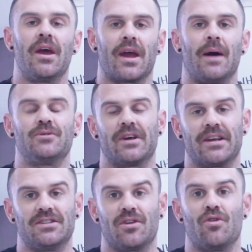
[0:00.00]
carb
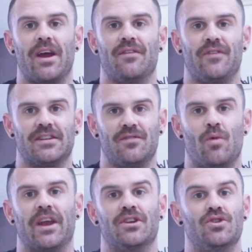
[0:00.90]
cycling is a great effective
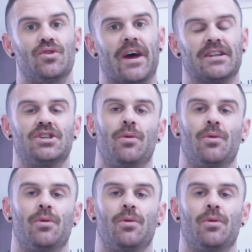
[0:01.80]
way to do that.